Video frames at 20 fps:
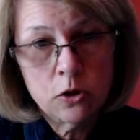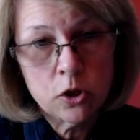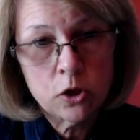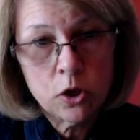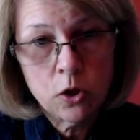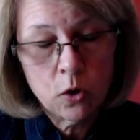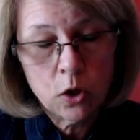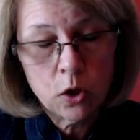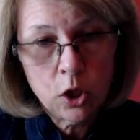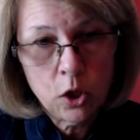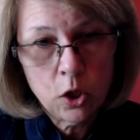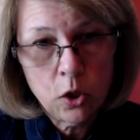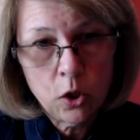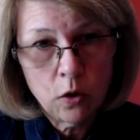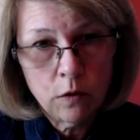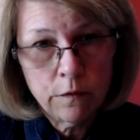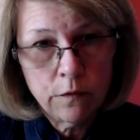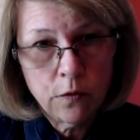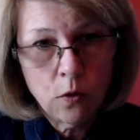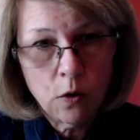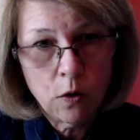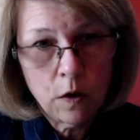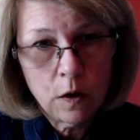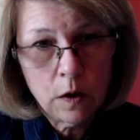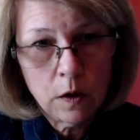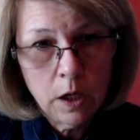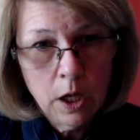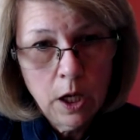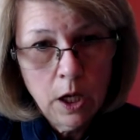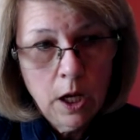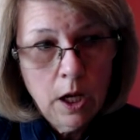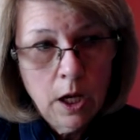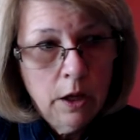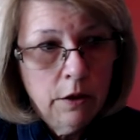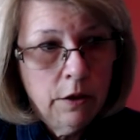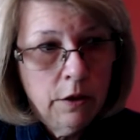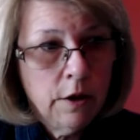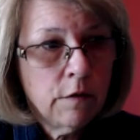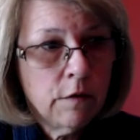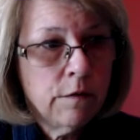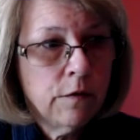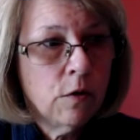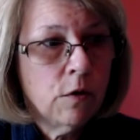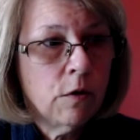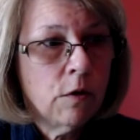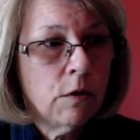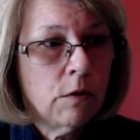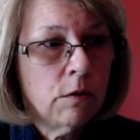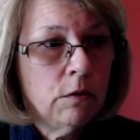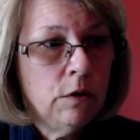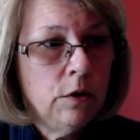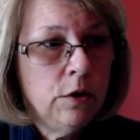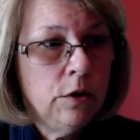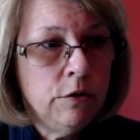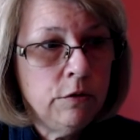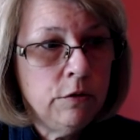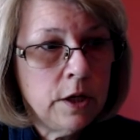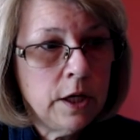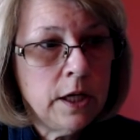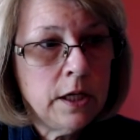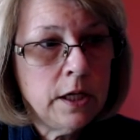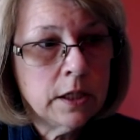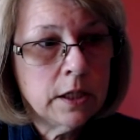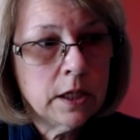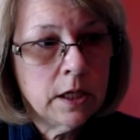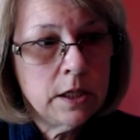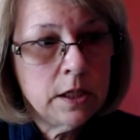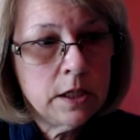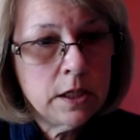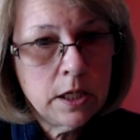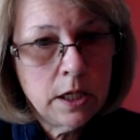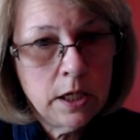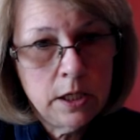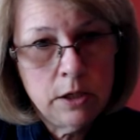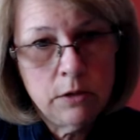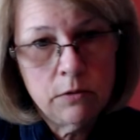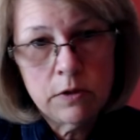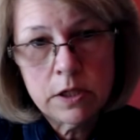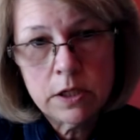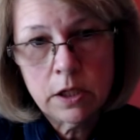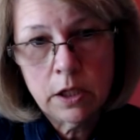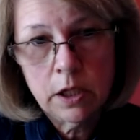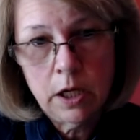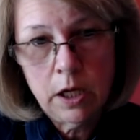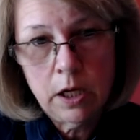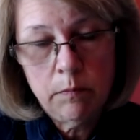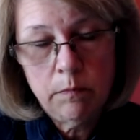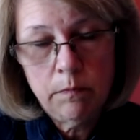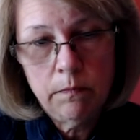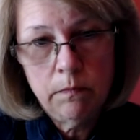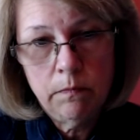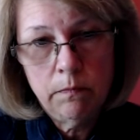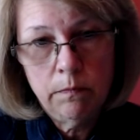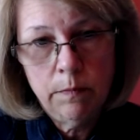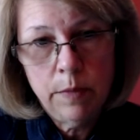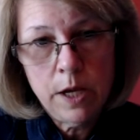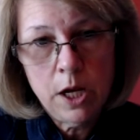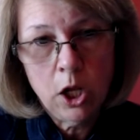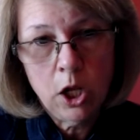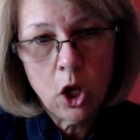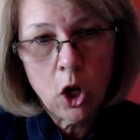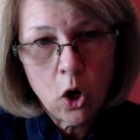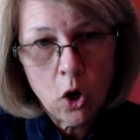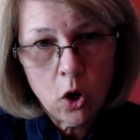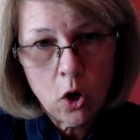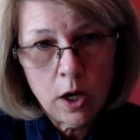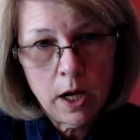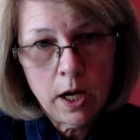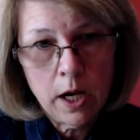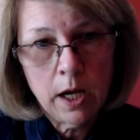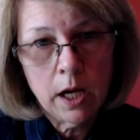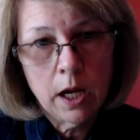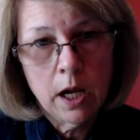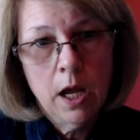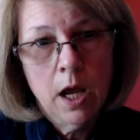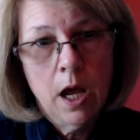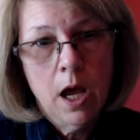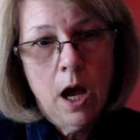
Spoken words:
no cure for it. Therefore, you need to continuously be learning